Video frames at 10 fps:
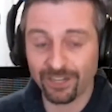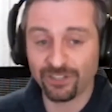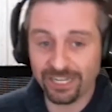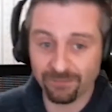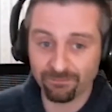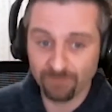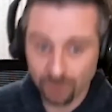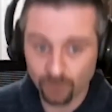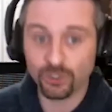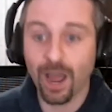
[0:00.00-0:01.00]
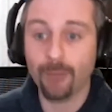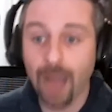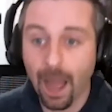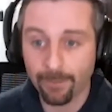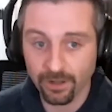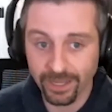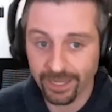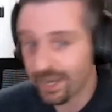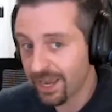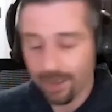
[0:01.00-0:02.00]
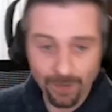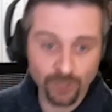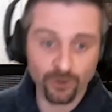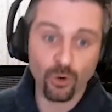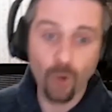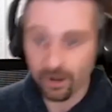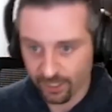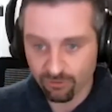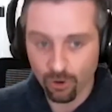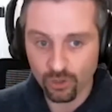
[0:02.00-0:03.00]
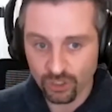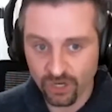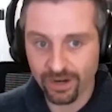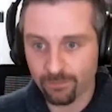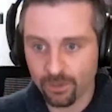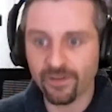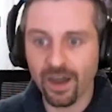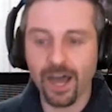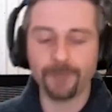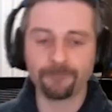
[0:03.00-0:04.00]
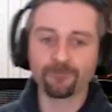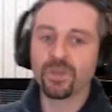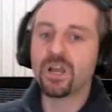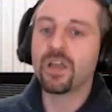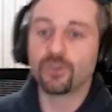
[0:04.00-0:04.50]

You just need to do the job competently, make sure your quality control is good, and move on.